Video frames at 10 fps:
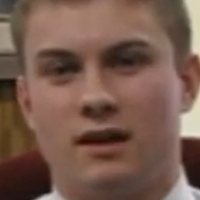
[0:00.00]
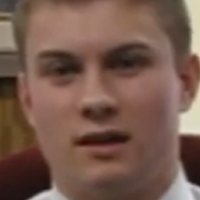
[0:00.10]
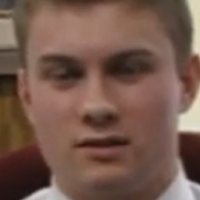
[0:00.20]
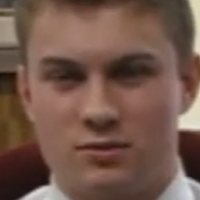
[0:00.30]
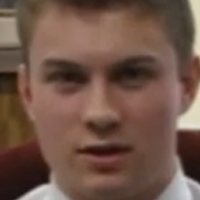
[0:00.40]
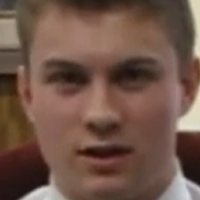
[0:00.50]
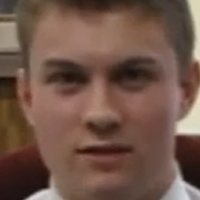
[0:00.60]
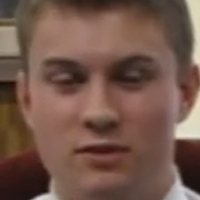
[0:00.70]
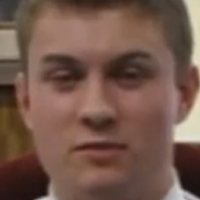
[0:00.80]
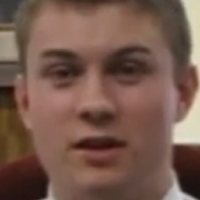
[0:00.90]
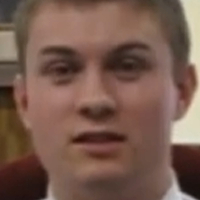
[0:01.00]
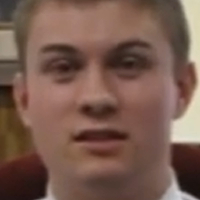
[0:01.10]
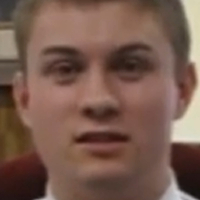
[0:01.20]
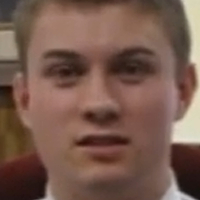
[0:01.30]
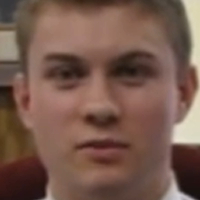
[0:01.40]
I just want to leave you with my
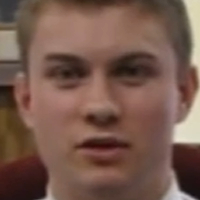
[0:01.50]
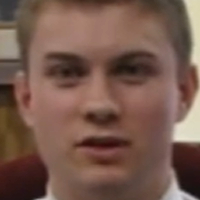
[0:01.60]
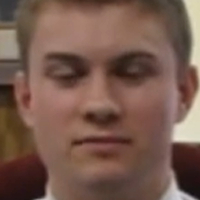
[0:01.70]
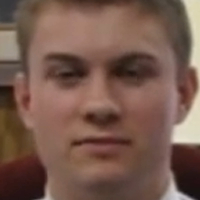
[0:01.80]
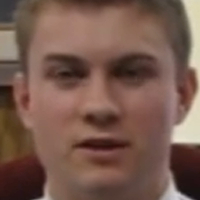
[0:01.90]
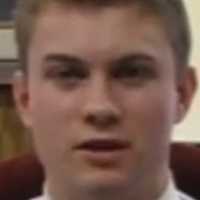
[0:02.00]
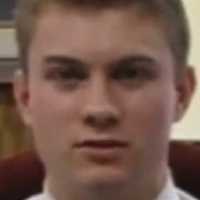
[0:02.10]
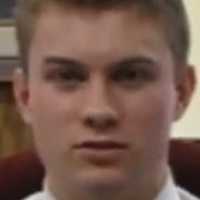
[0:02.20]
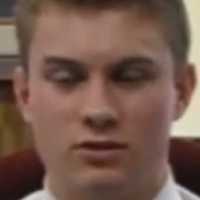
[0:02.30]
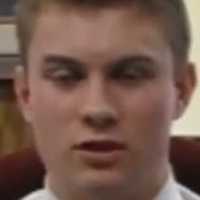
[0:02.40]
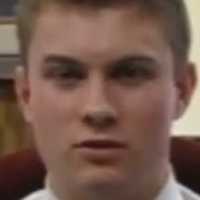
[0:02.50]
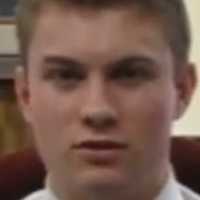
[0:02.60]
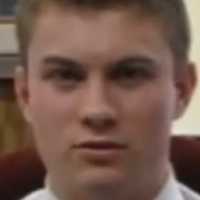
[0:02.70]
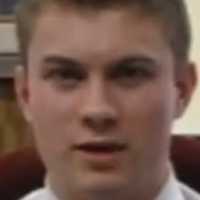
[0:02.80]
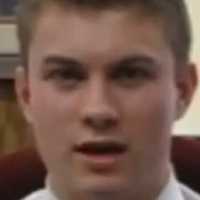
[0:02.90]
testimony that I do know with
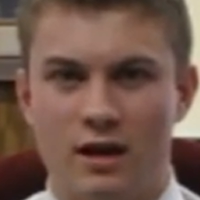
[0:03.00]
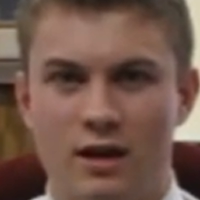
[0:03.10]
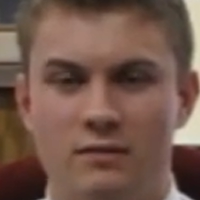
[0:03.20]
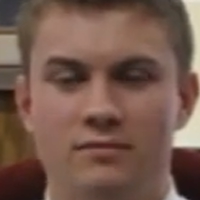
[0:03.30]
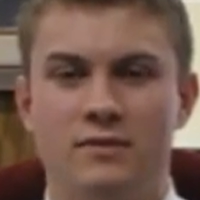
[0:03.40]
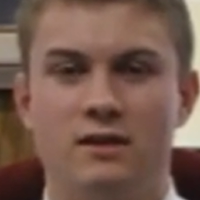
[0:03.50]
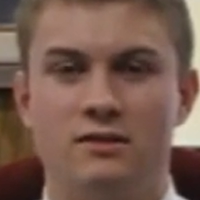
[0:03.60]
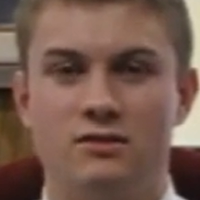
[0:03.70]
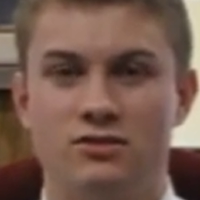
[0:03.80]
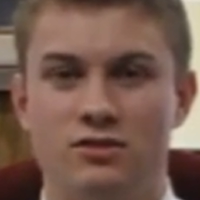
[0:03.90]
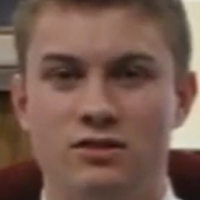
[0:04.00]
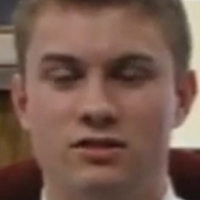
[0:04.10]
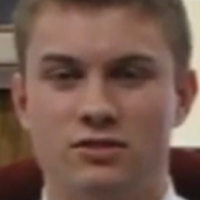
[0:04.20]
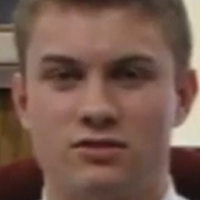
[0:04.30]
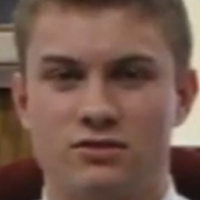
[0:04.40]
all my heart that this church
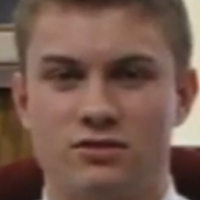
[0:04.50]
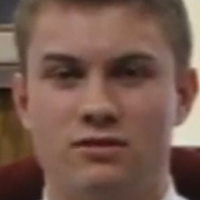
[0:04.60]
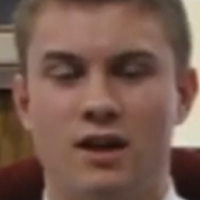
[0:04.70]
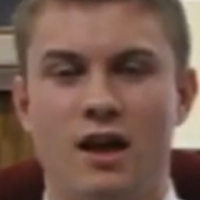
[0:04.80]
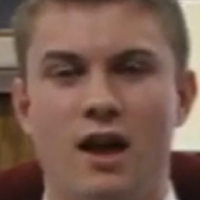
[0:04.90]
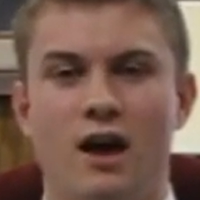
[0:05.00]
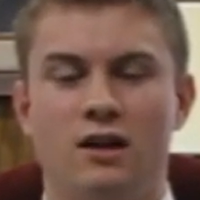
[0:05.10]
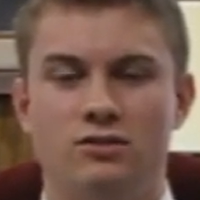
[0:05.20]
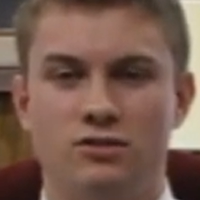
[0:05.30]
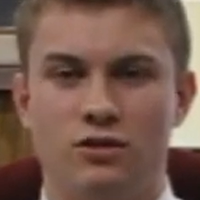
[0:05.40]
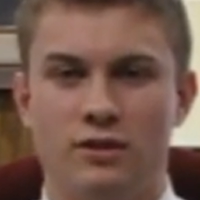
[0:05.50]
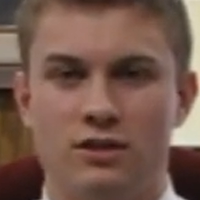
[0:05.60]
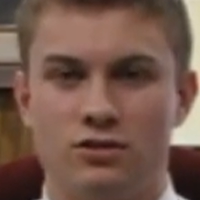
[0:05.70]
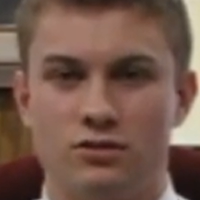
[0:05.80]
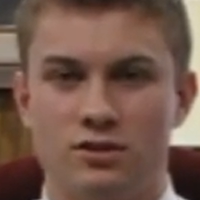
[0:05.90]
is true. I do know
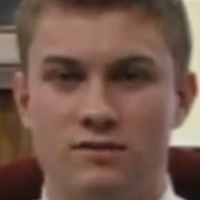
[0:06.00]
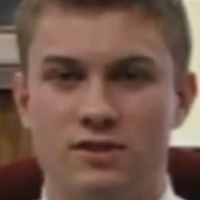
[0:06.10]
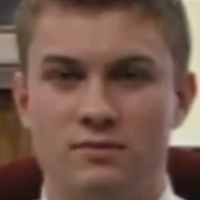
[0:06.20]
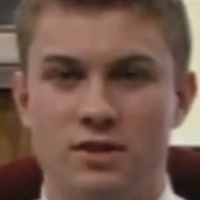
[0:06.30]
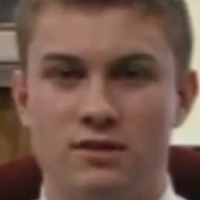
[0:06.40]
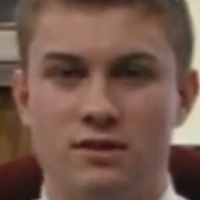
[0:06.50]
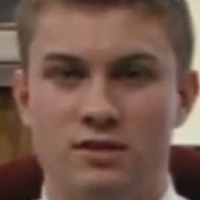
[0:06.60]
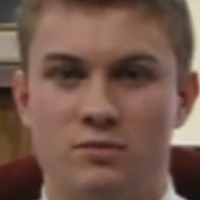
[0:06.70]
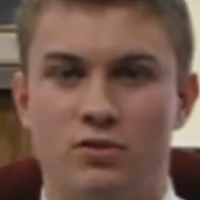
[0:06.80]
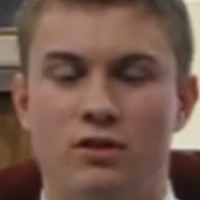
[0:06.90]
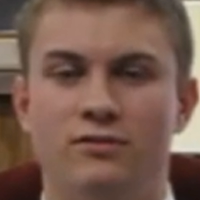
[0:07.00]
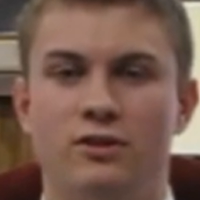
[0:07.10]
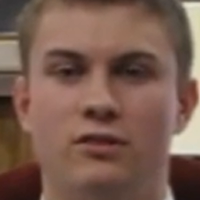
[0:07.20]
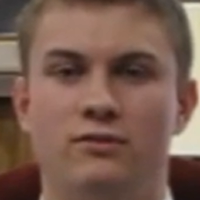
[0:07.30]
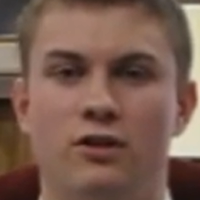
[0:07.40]
that Joseph Smith is a
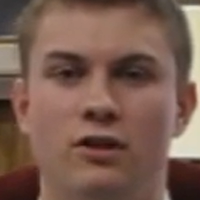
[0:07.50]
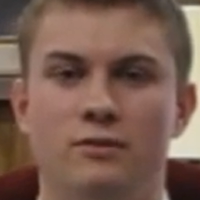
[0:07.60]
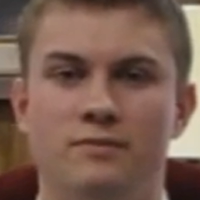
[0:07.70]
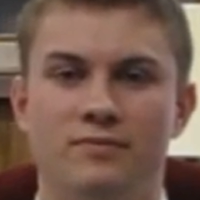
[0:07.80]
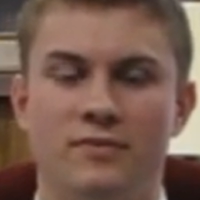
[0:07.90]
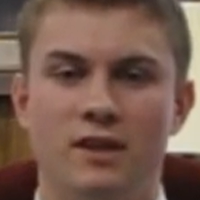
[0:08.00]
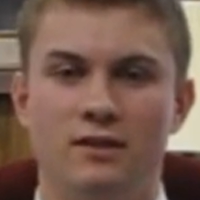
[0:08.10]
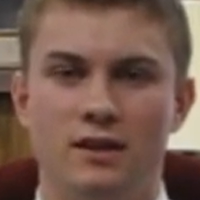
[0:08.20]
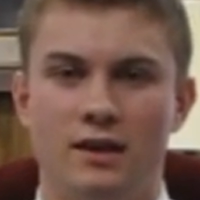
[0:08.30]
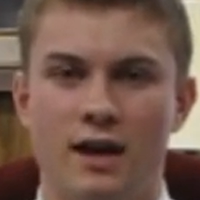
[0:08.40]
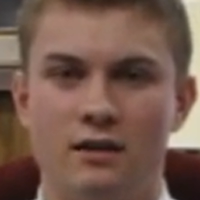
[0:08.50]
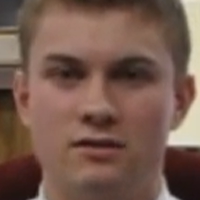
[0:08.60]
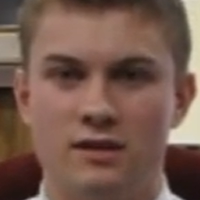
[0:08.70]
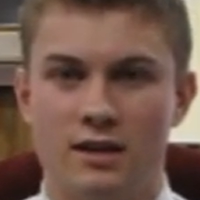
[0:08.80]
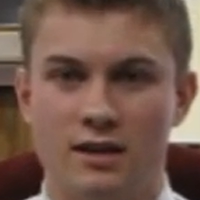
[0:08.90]
prophet of God, that the
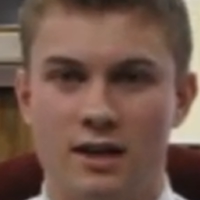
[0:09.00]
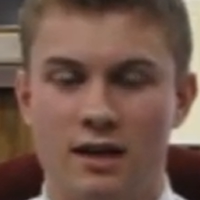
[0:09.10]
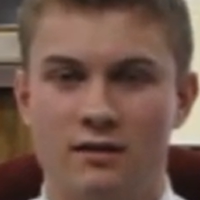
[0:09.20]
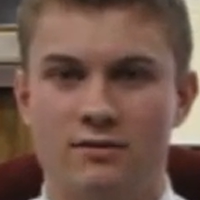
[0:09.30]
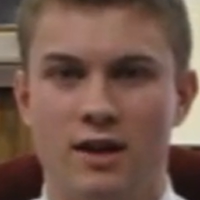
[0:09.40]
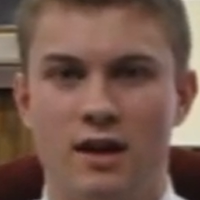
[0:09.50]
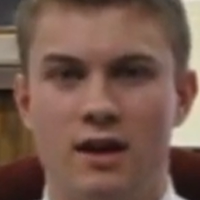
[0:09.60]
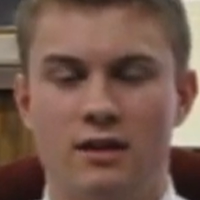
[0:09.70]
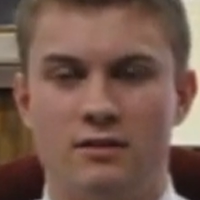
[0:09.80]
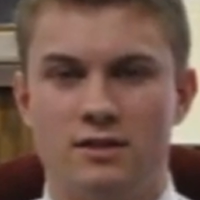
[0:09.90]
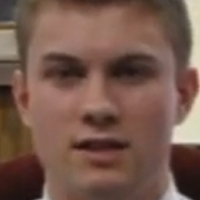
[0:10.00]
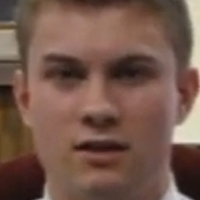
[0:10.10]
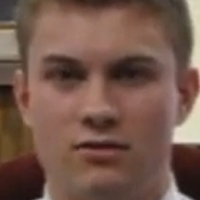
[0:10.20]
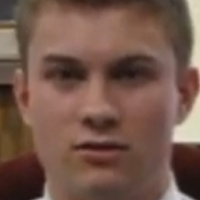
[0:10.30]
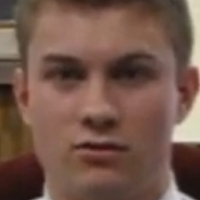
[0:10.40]
accounts that he gave in the
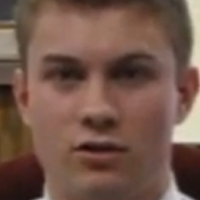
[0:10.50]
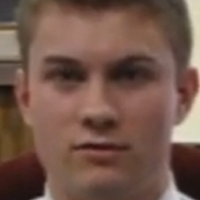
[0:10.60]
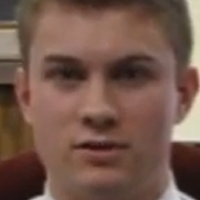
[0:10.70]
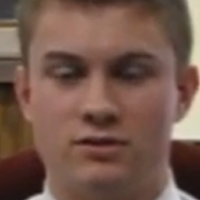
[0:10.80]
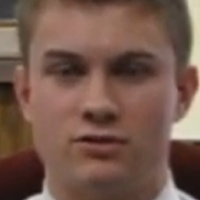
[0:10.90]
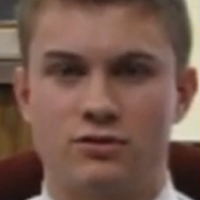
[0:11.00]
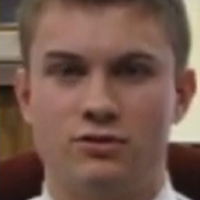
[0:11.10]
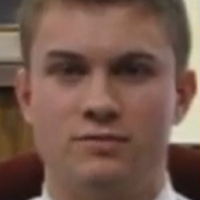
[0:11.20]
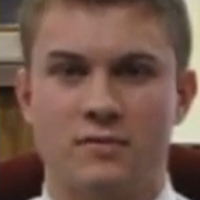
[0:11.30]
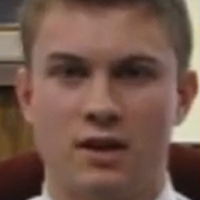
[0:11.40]
sacred grove is true.